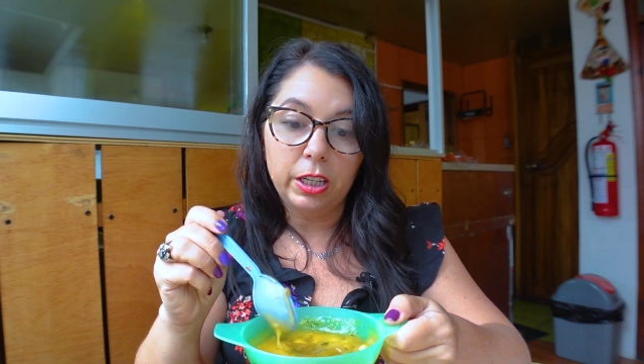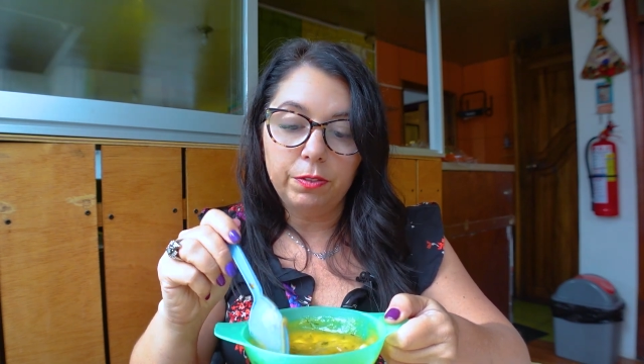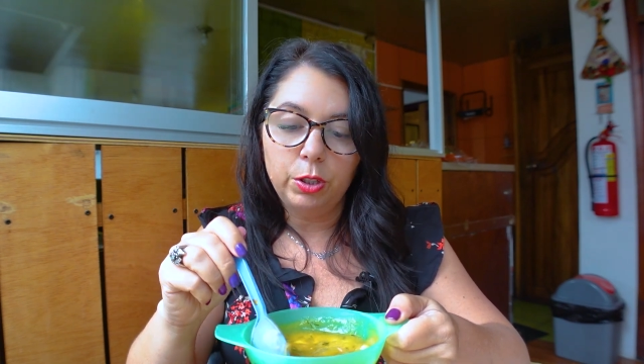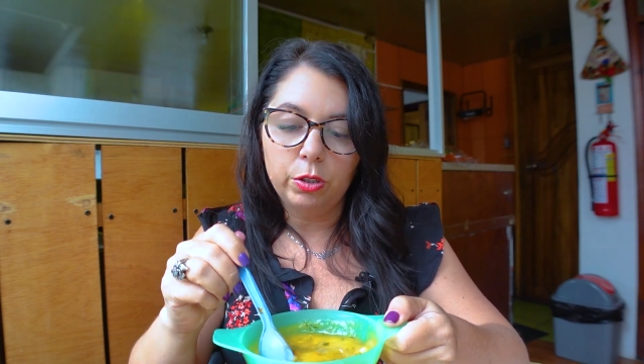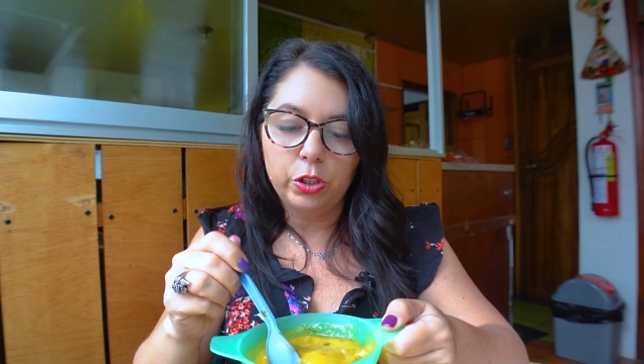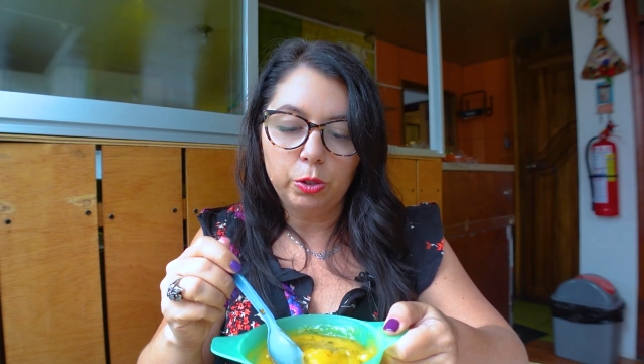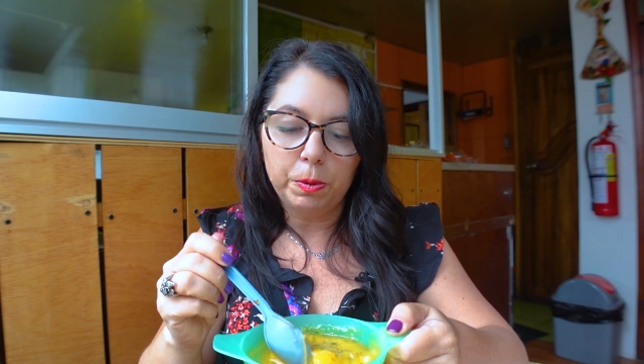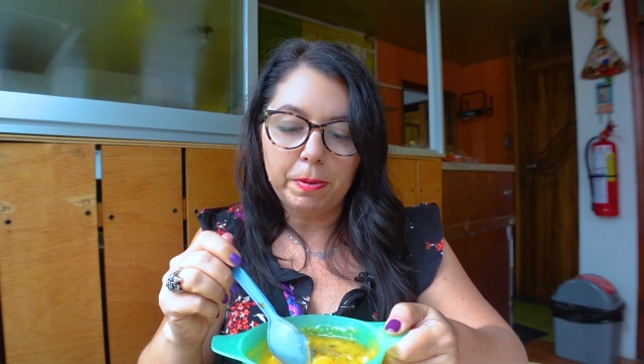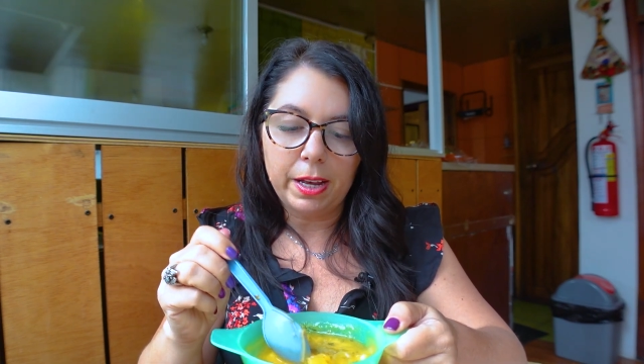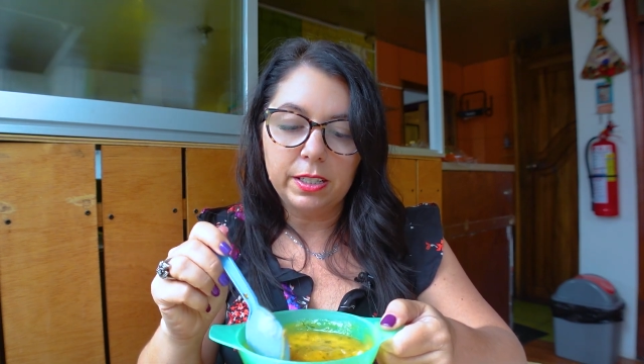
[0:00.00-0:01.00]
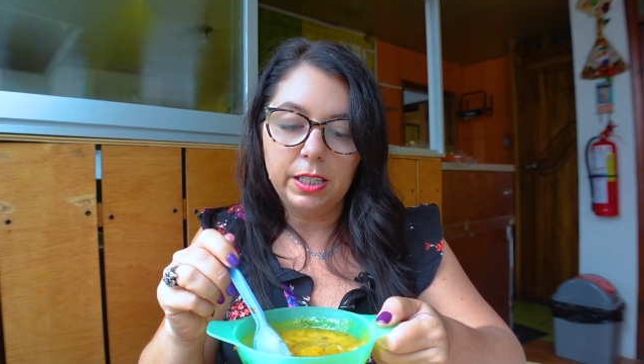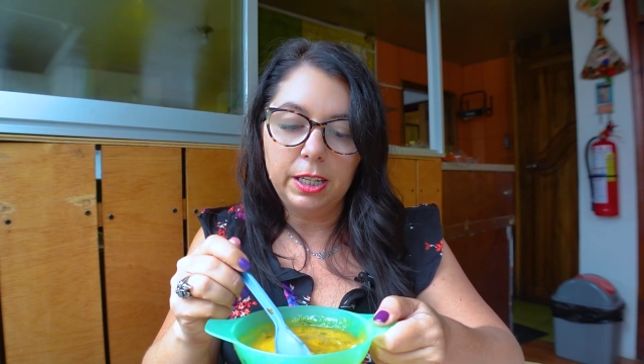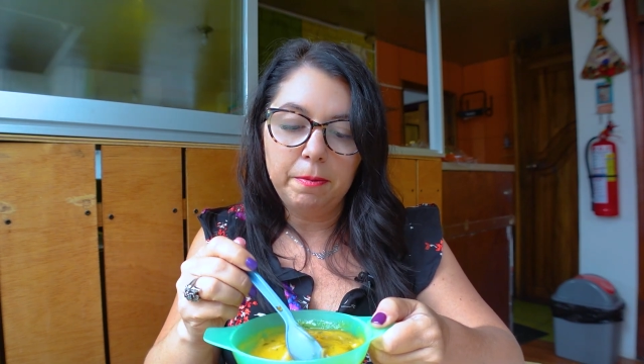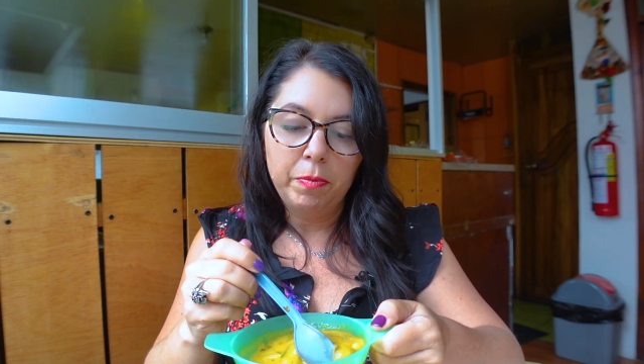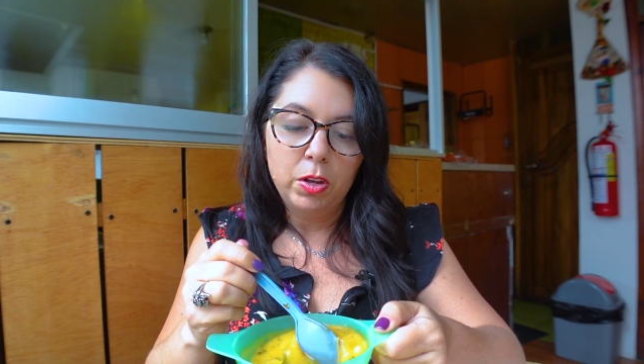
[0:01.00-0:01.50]
If you go to Super
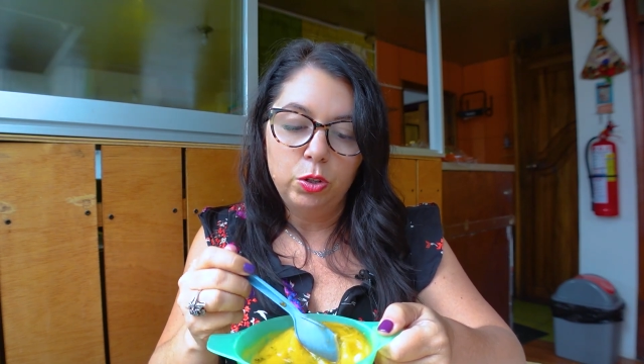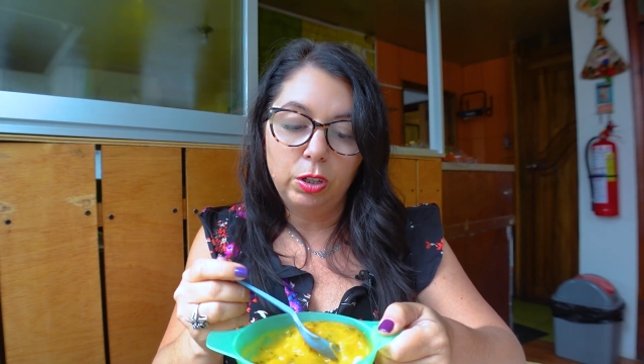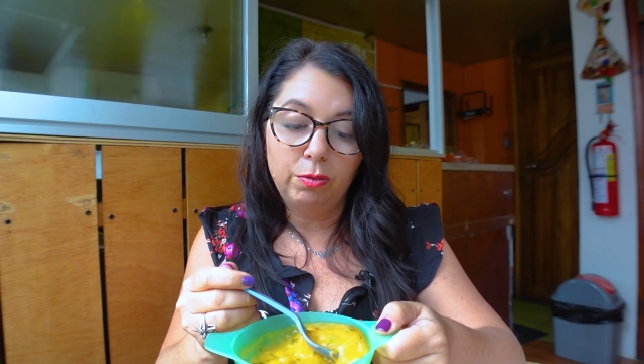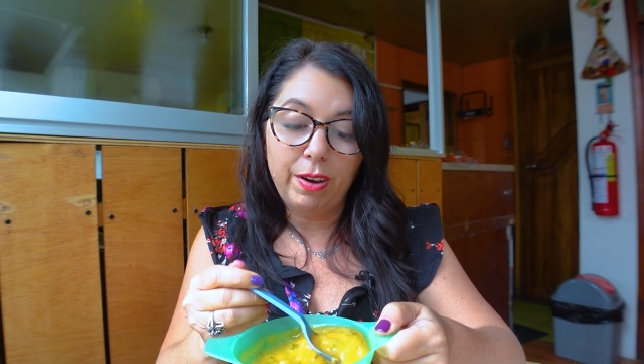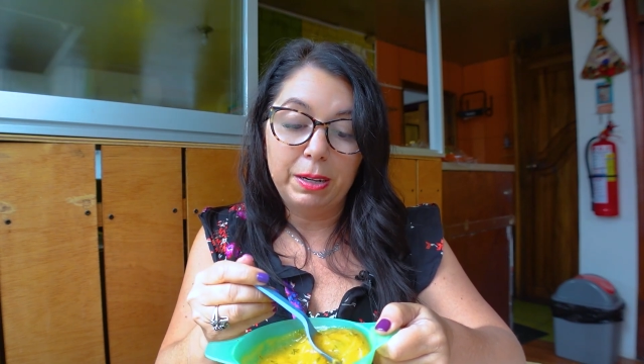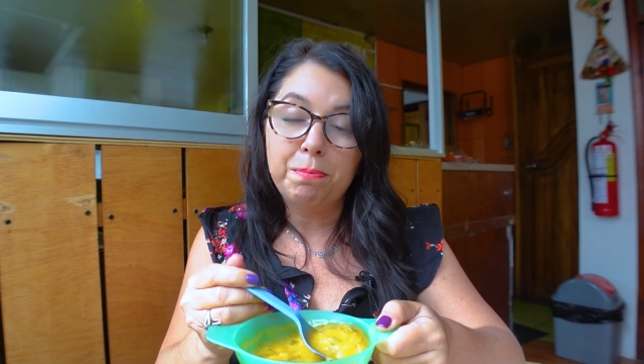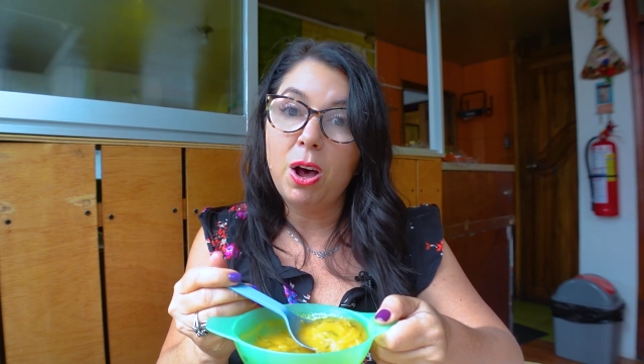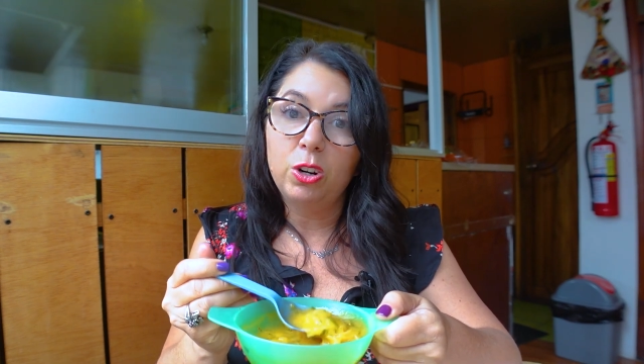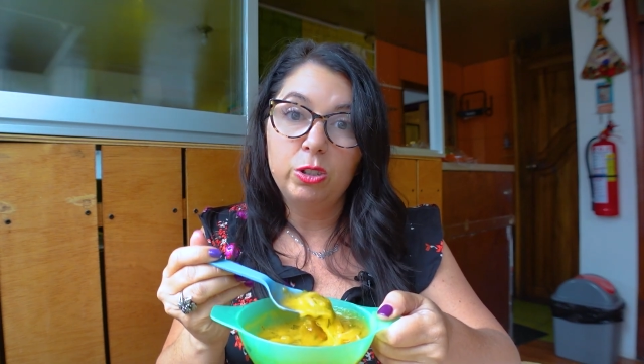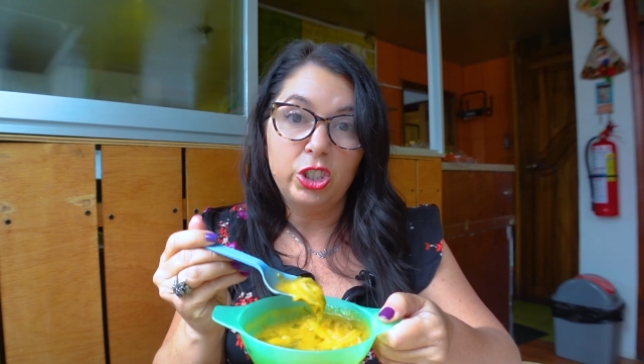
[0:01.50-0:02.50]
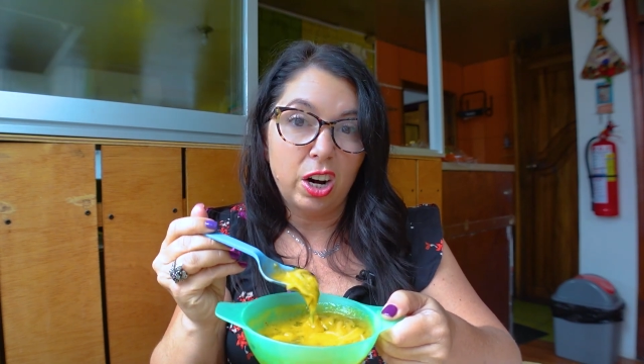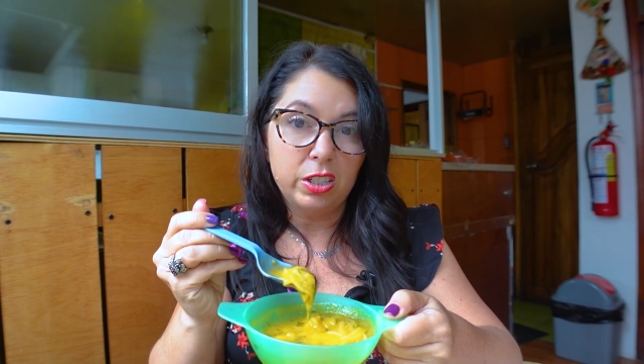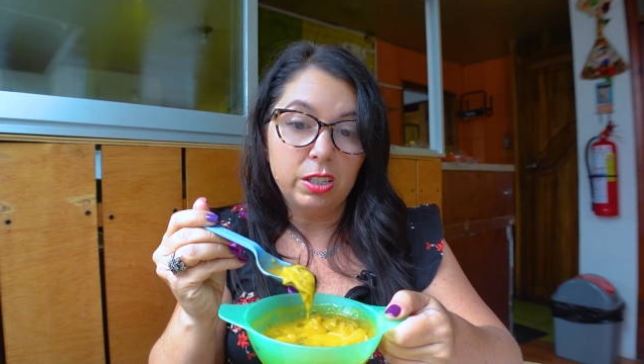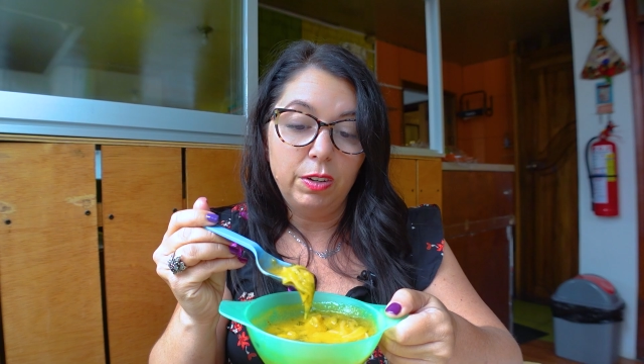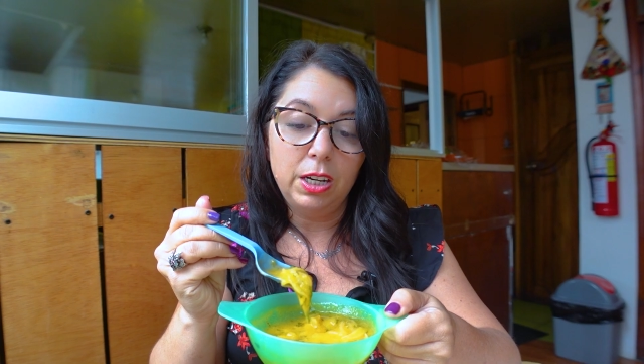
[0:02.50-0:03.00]
Maxi, you can find bottled
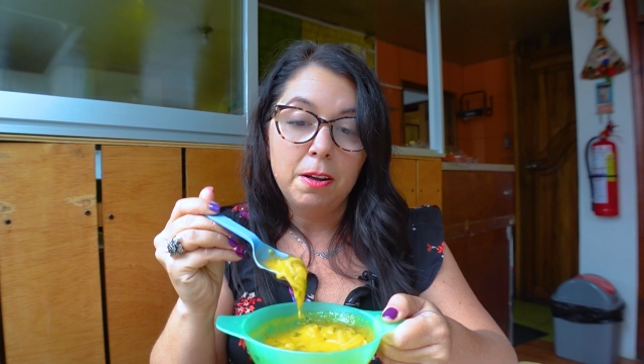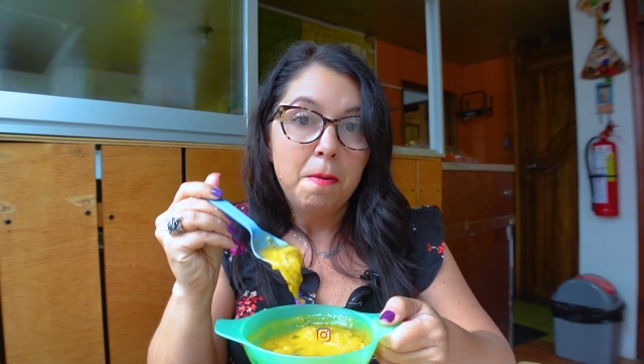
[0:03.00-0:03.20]
jars of it,